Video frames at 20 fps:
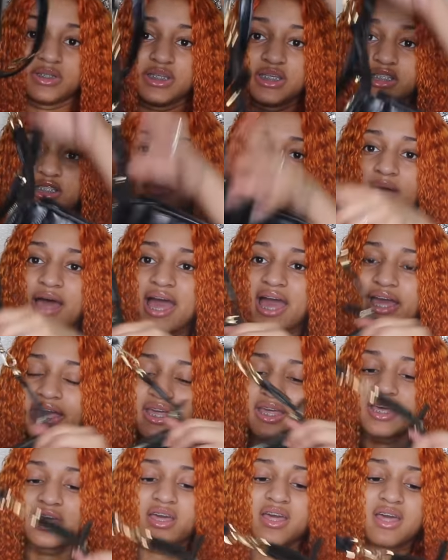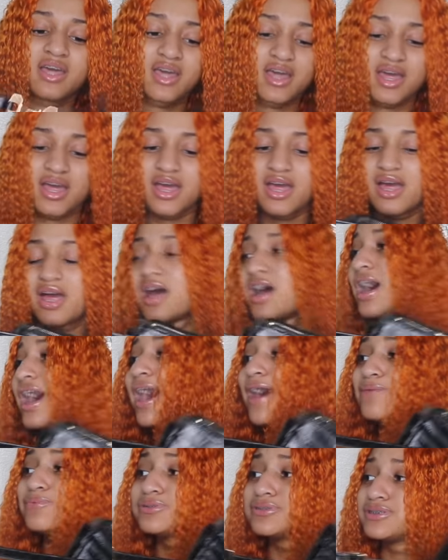this bag,
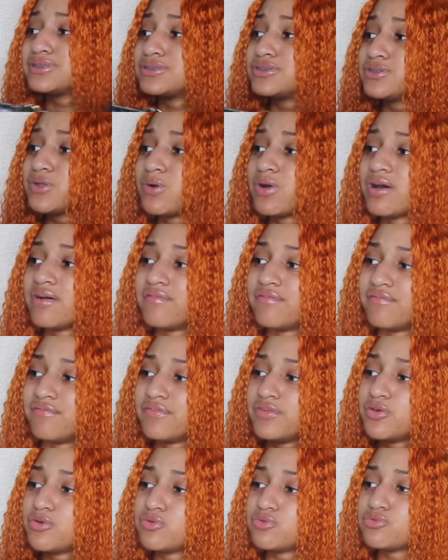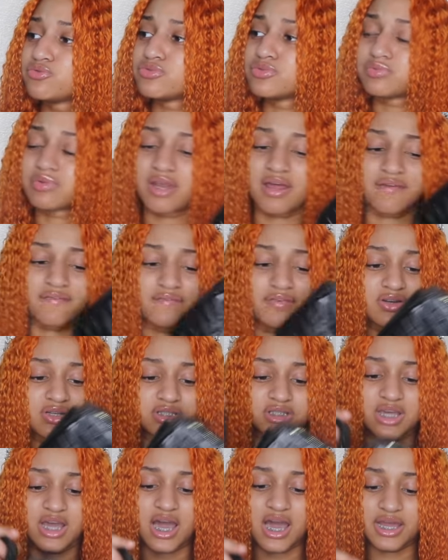I was just so confused when I
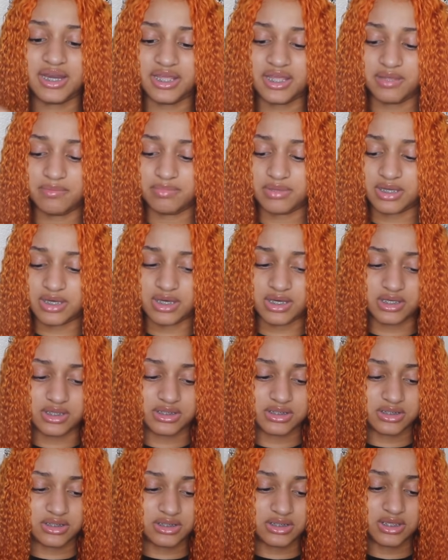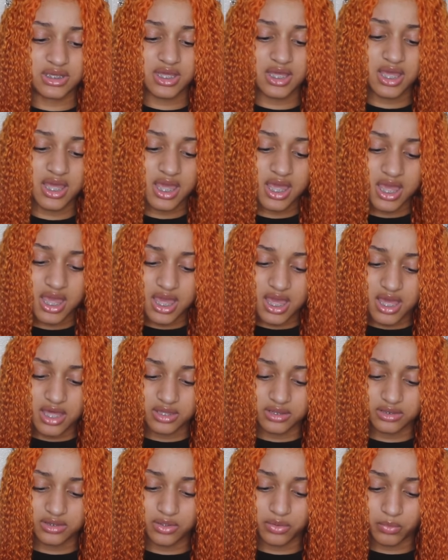first got it because
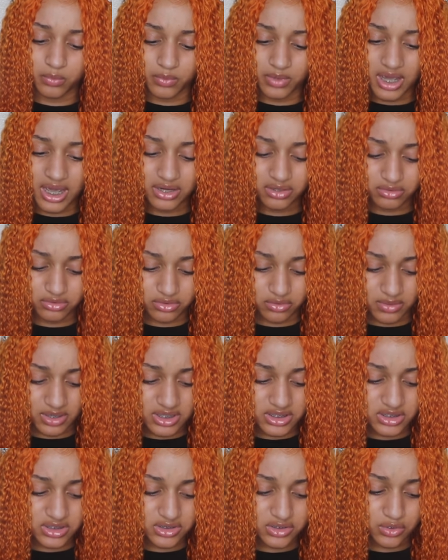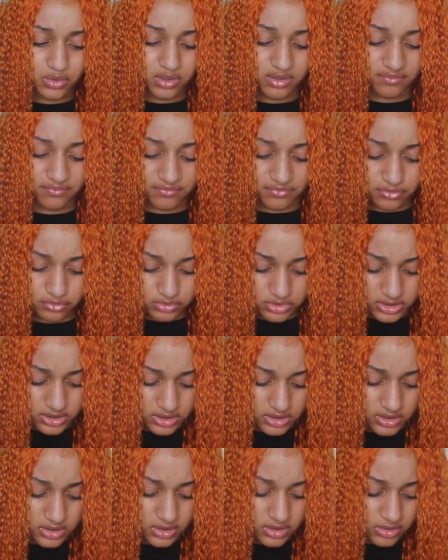it's just so
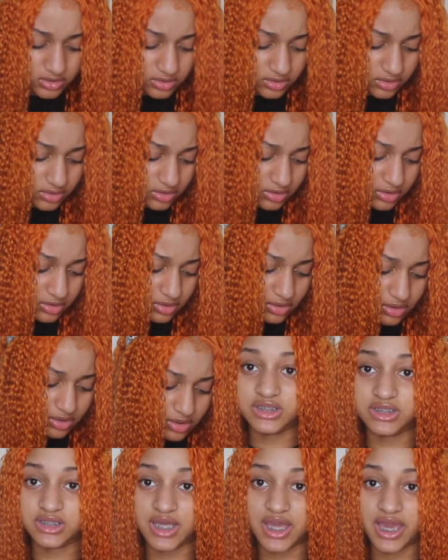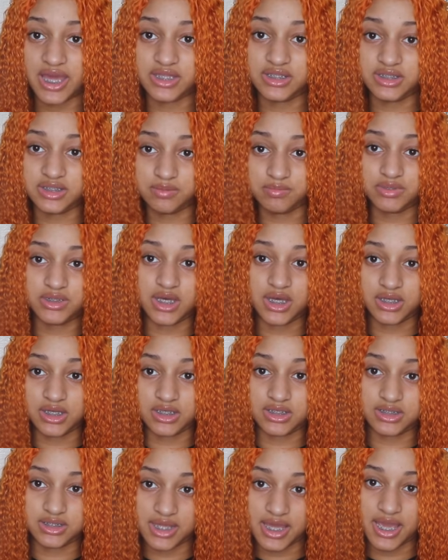confusing. Just can't seem to
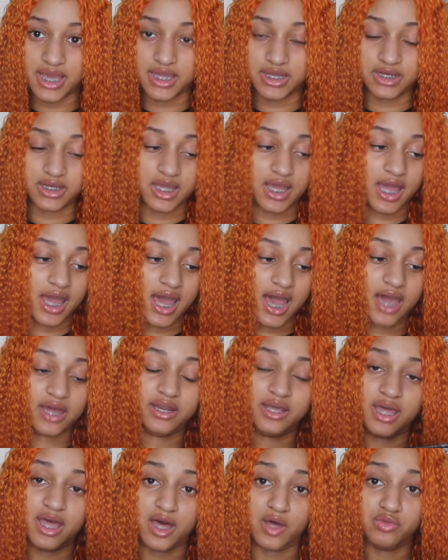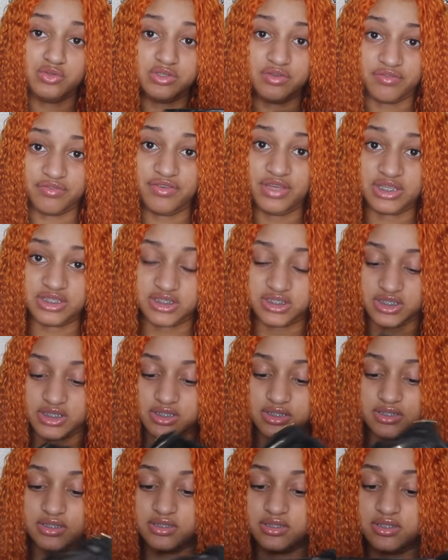understand how the hell to fix
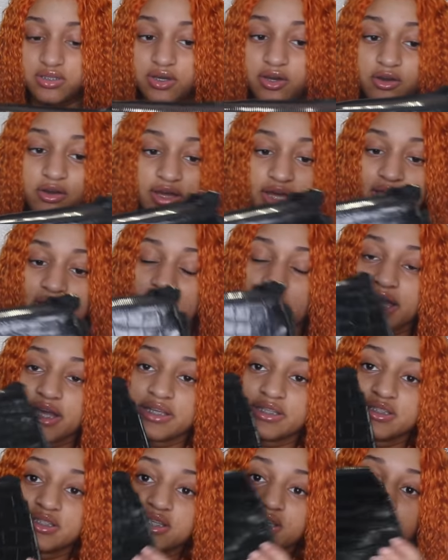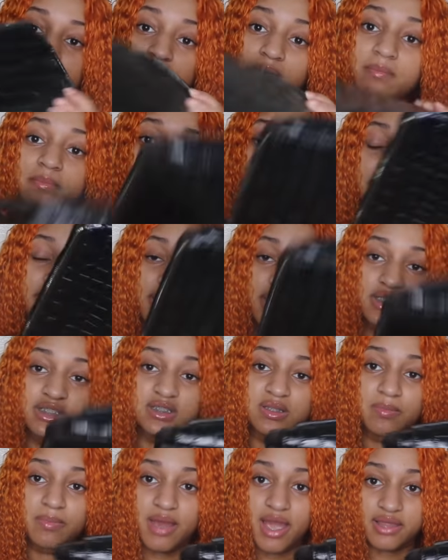it. Okay, guys. But this
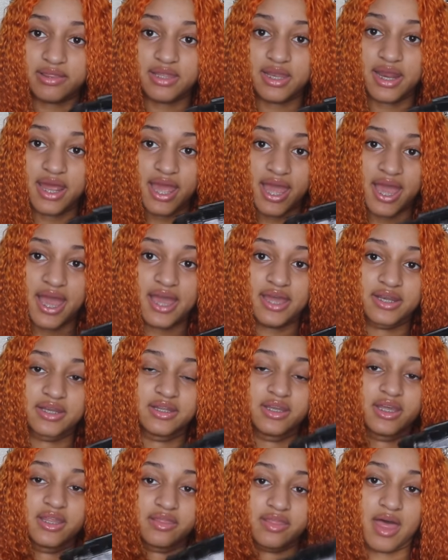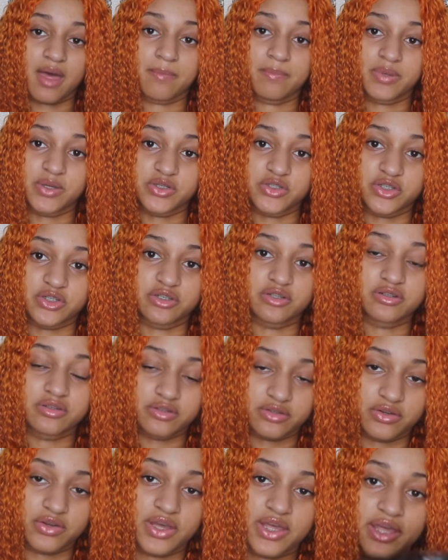is the bag that I had in that picture.
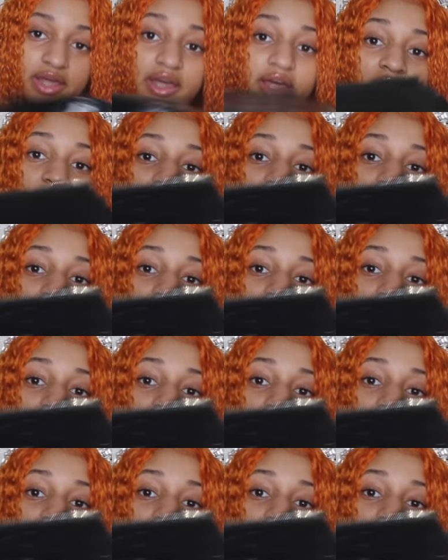Okay,